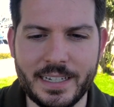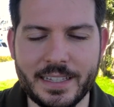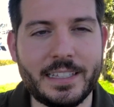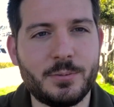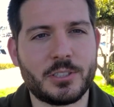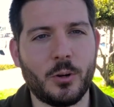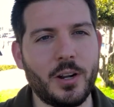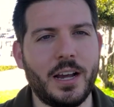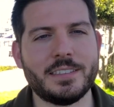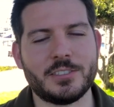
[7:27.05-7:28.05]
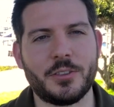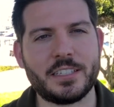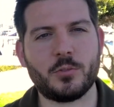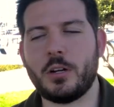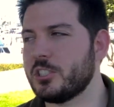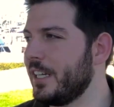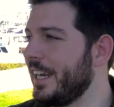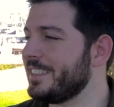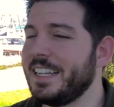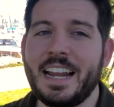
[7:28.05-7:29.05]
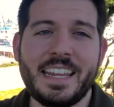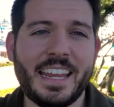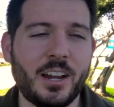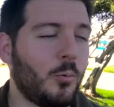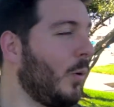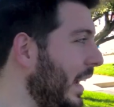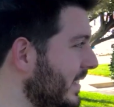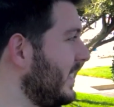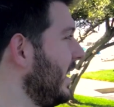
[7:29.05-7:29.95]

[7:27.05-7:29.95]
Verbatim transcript: uh, that's what's going on. So thanks for watching guys, and I can't wait